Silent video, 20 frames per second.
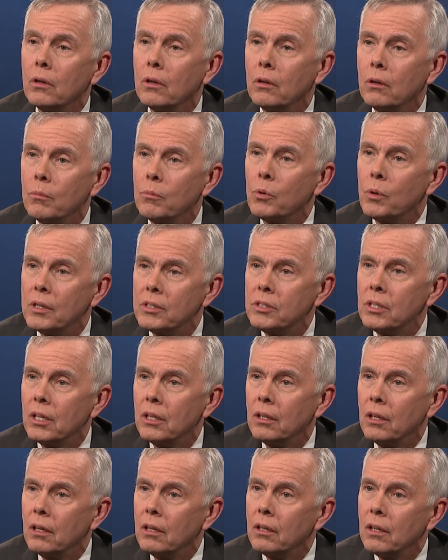whom do I see
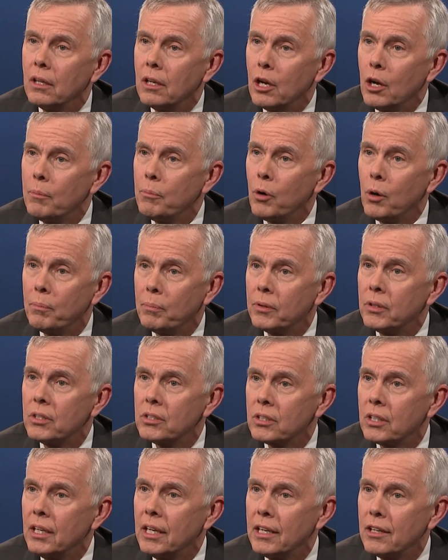in the airport but this
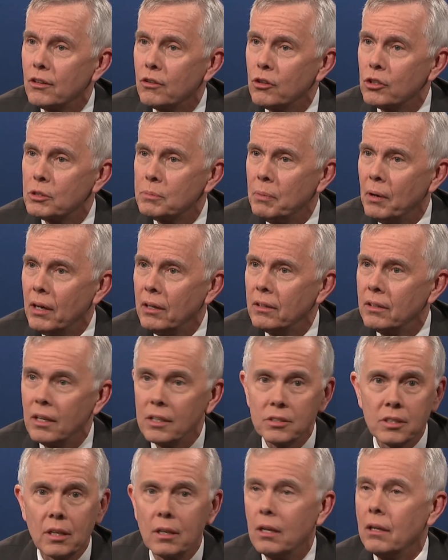Canadian correspondent? I
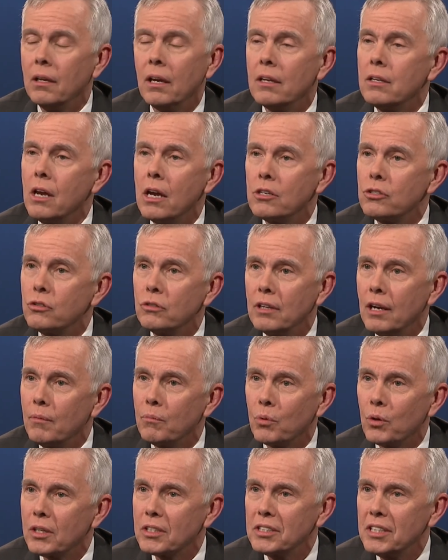said, has your
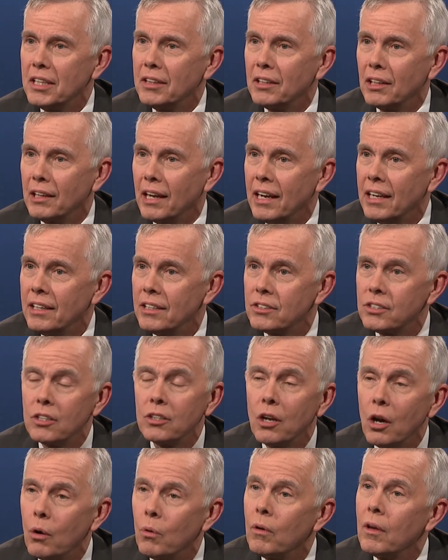network seen the light? He said,
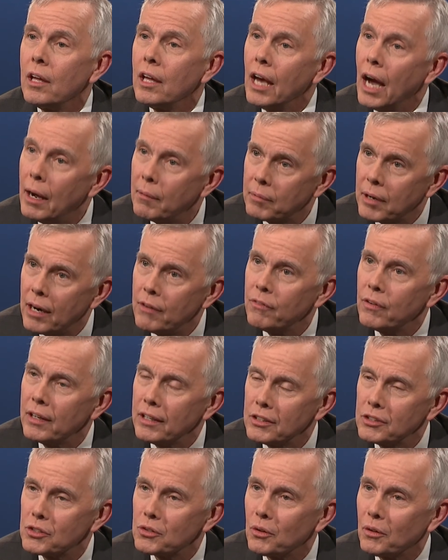no, I'm covering
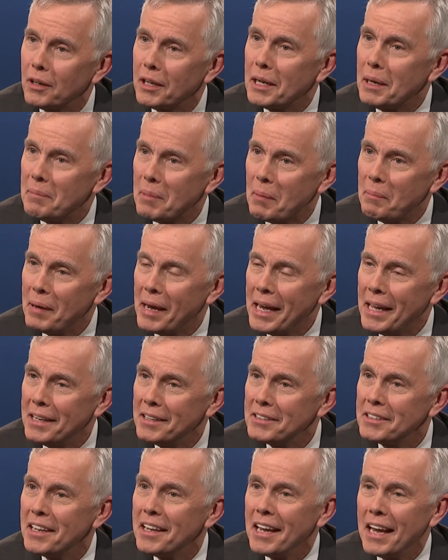a story about
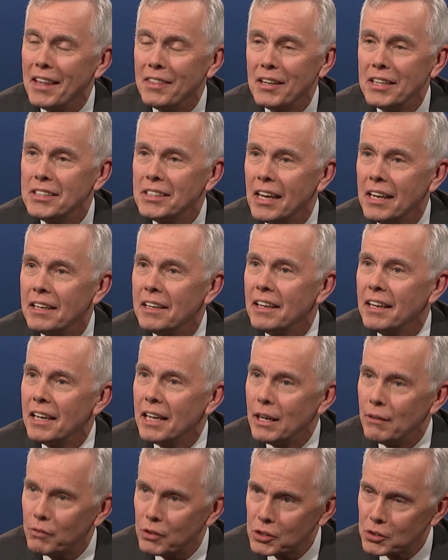pandas. And they said,
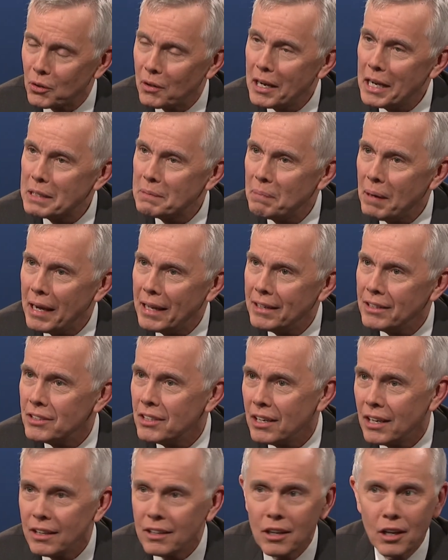if the story has pandas
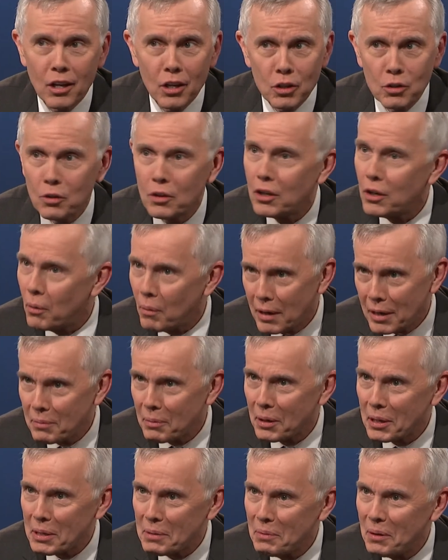in it, you can go
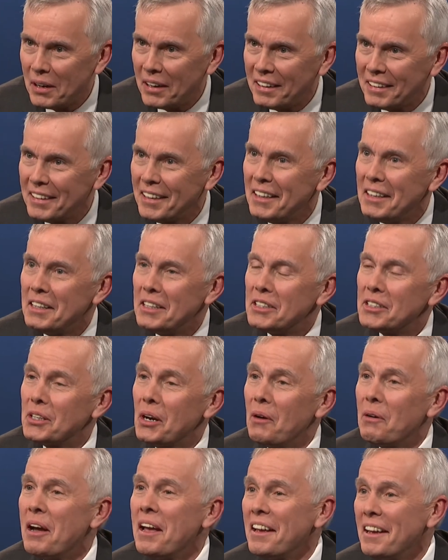anywhere you want.
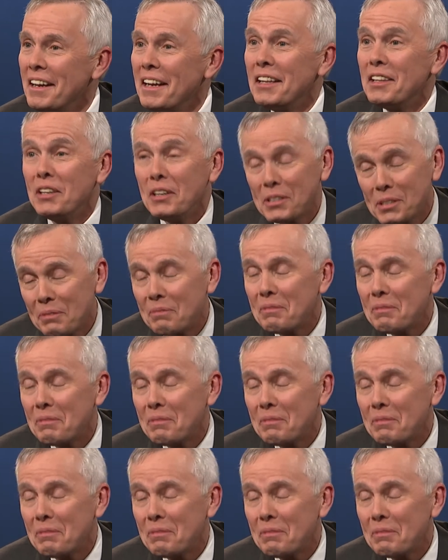So there's a